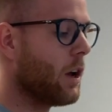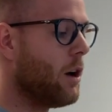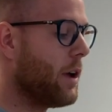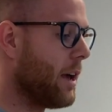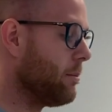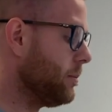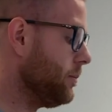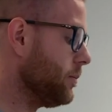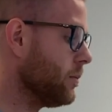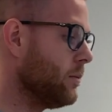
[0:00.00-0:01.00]
Okay.
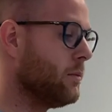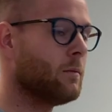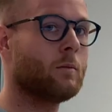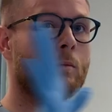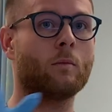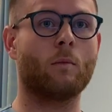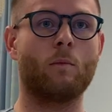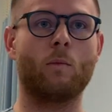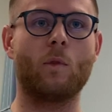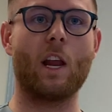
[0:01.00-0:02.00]

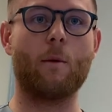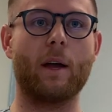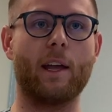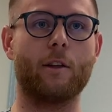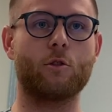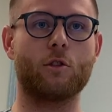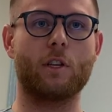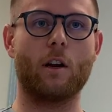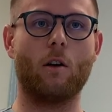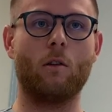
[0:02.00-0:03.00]
Now my hands are
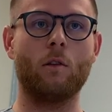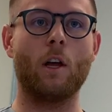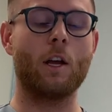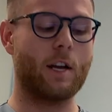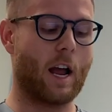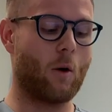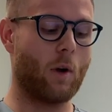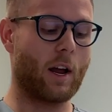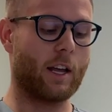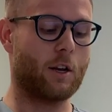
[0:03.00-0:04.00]
sterile. Now
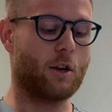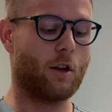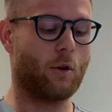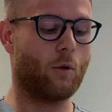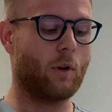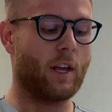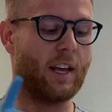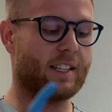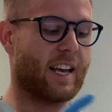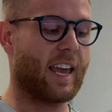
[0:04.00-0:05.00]
what I can do
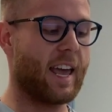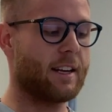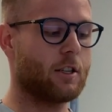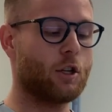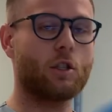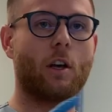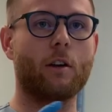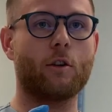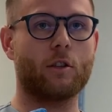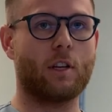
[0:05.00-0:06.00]
is I can't touch the
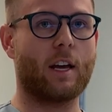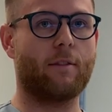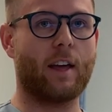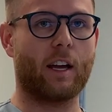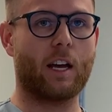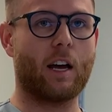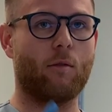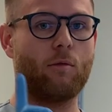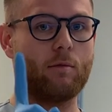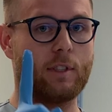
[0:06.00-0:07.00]
underside of that cuff.
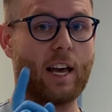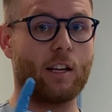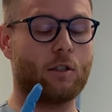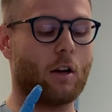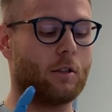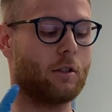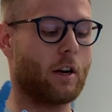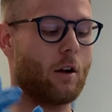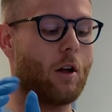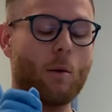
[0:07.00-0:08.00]
That is not
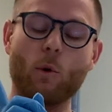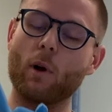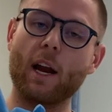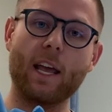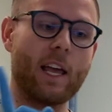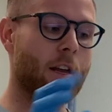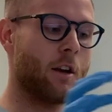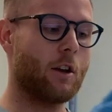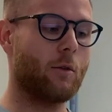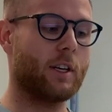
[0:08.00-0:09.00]
sterile. But what I can
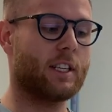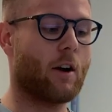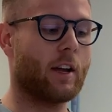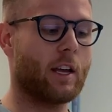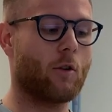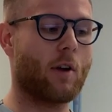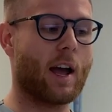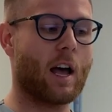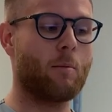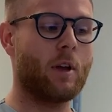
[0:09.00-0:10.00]
do is now I can
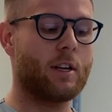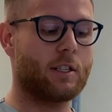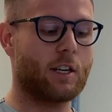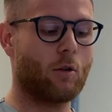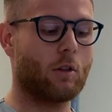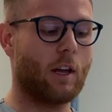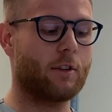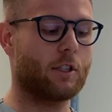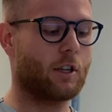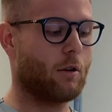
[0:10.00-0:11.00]
grab sterile glove
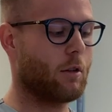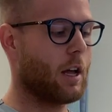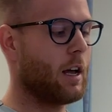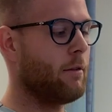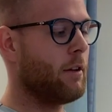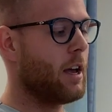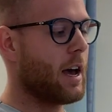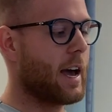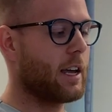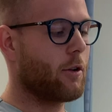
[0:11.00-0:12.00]
to sterile glove.
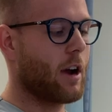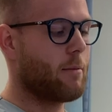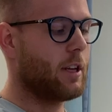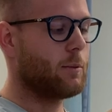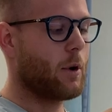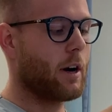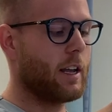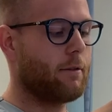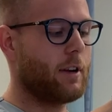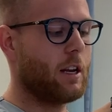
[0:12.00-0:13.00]
I can grab this part
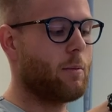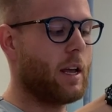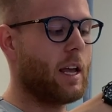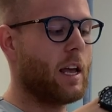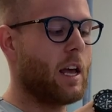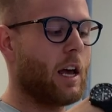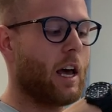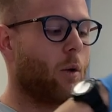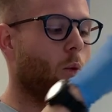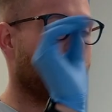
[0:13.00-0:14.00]
if need be
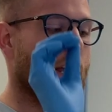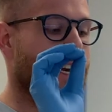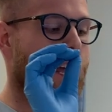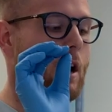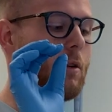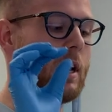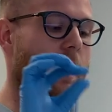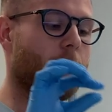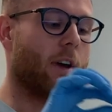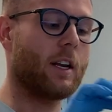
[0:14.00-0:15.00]
and work it down
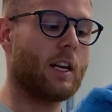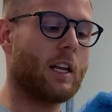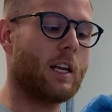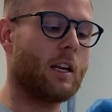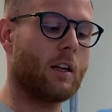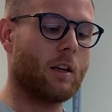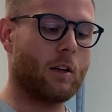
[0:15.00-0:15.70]
if I need